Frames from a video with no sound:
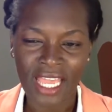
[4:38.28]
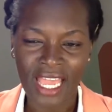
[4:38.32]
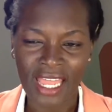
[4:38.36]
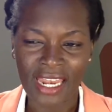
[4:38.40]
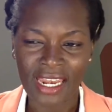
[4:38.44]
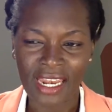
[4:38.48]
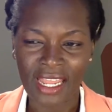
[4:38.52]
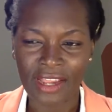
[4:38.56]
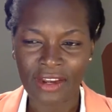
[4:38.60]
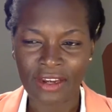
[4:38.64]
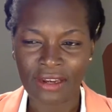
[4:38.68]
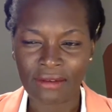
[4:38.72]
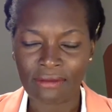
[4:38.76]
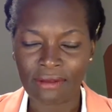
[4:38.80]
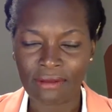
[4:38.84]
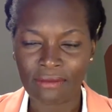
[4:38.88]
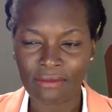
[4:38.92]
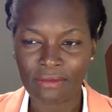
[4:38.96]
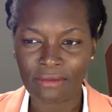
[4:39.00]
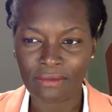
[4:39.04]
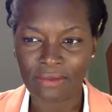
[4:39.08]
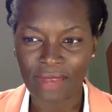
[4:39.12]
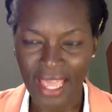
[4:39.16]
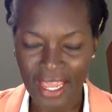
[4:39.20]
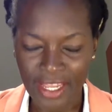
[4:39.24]
And I
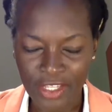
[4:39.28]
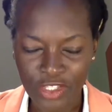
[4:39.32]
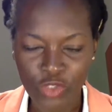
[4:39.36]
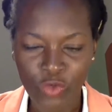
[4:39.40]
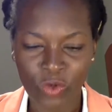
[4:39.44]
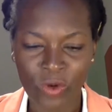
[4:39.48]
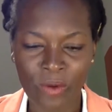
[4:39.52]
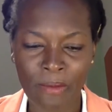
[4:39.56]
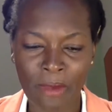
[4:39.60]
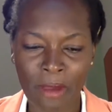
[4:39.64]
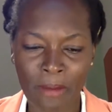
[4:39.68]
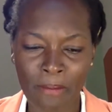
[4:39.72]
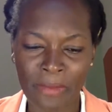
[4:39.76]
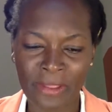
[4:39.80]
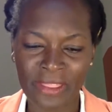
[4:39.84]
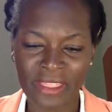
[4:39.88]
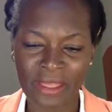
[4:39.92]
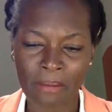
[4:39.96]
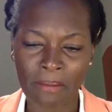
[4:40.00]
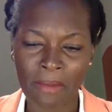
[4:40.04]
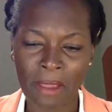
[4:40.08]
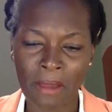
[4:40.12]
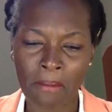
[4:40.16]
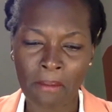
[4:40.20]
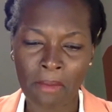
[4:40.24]
like to remember
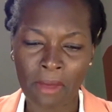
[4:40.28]
that my